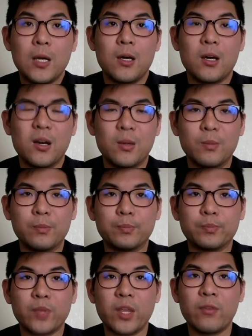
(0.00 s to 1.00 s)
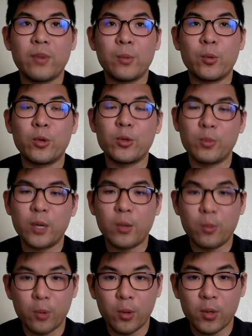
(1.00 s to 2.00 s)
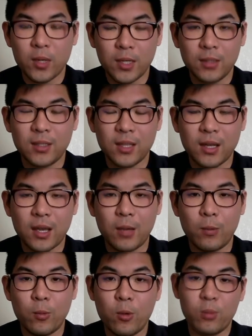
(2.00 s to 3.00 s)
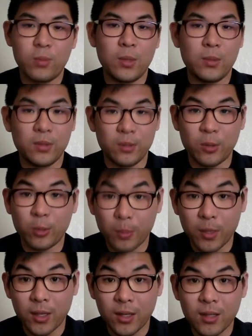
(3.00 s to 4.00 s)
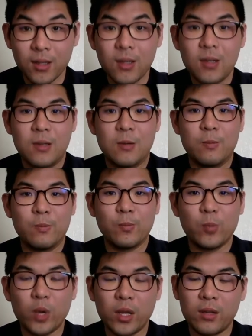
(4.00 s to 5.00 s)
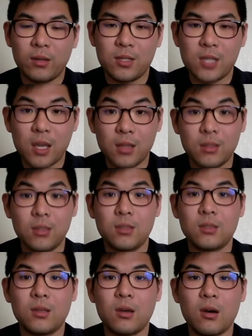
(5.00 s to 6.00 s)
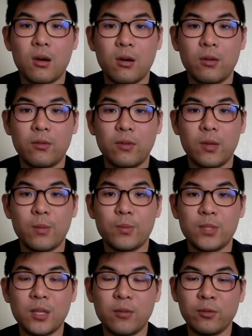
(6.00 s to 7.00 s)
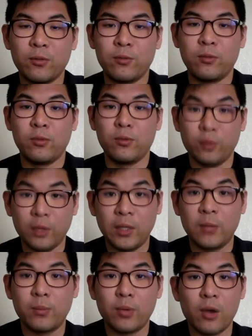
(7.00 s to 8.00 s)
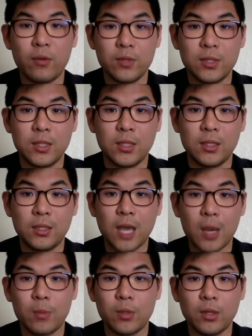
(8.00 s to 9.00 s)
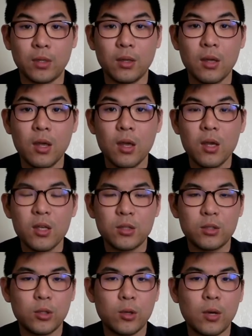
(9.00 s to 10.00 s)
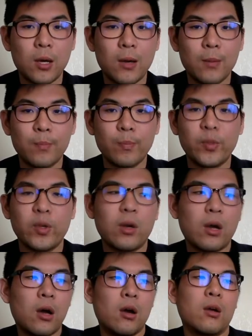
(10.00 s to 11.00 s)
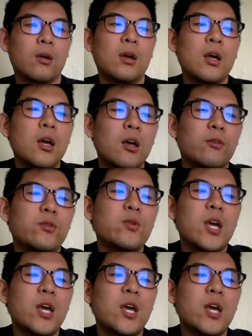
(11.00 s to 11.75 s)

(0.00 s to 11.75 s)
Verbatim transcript: um, if I'm going to bed worrying that I won't be able to go to bed, um, what are the chances of um, self fulfilling prophecy happening? So um, there are a few